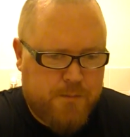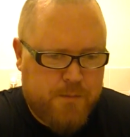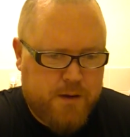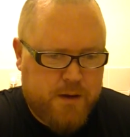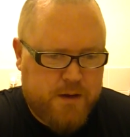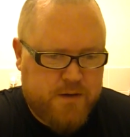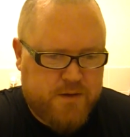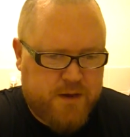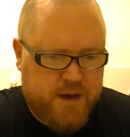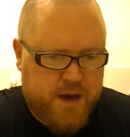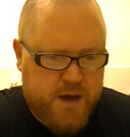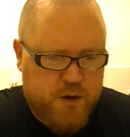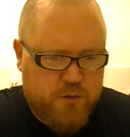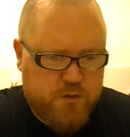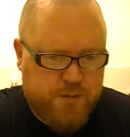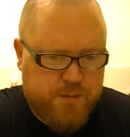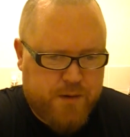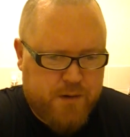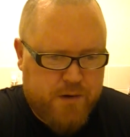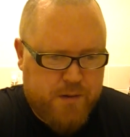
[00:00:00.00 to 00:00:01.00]
is an
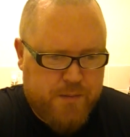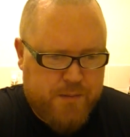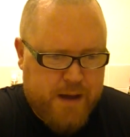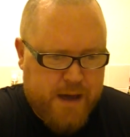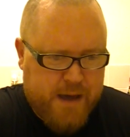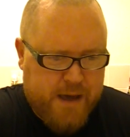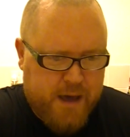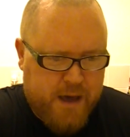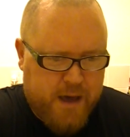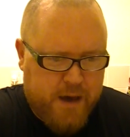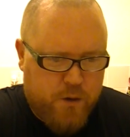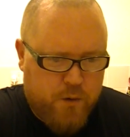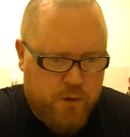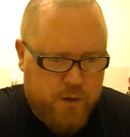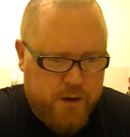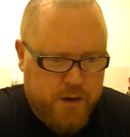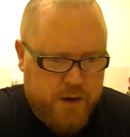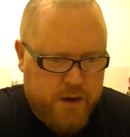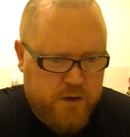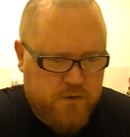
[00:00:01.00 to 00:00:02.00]
elderberry black ale
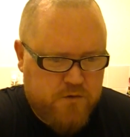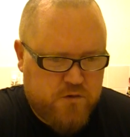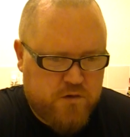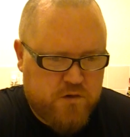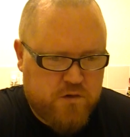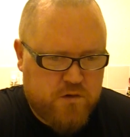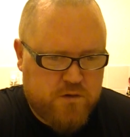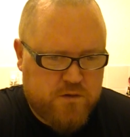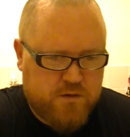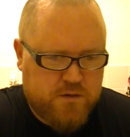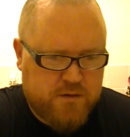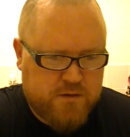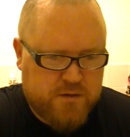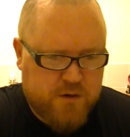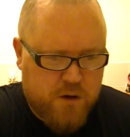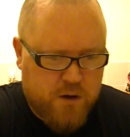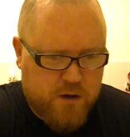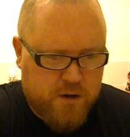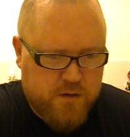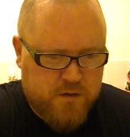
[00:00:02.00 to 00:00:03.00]
introduced to
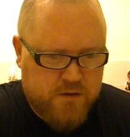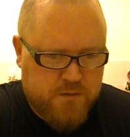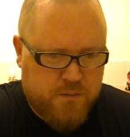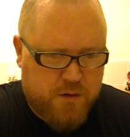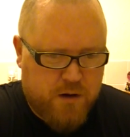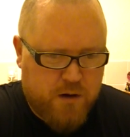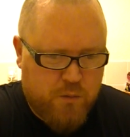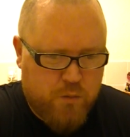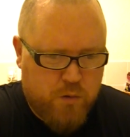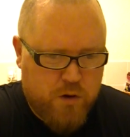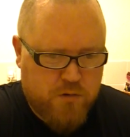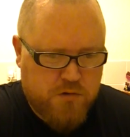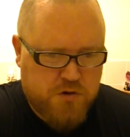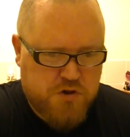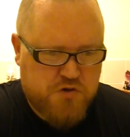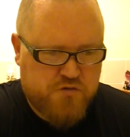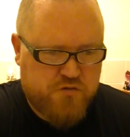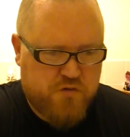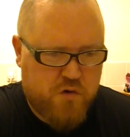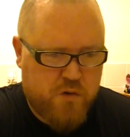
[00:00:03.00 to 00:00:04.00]
Scotland by
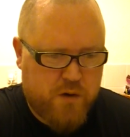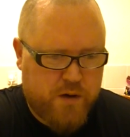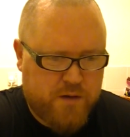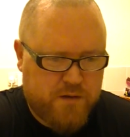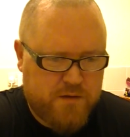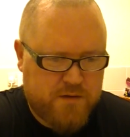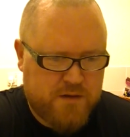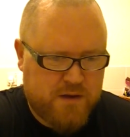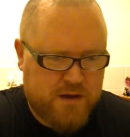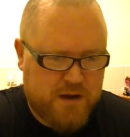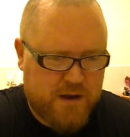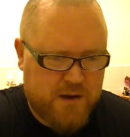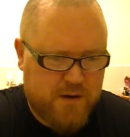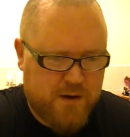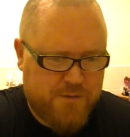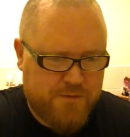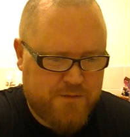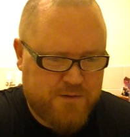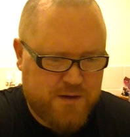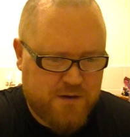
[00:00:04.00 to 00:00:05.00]
Welsh druids in the
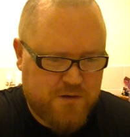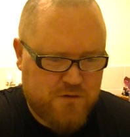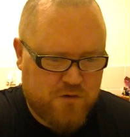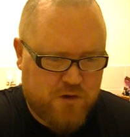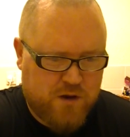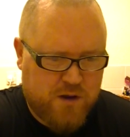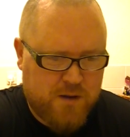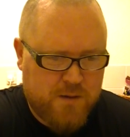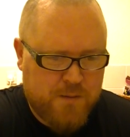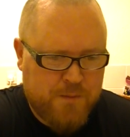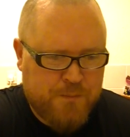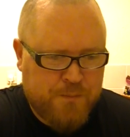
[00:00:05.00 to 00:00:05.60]
9th century.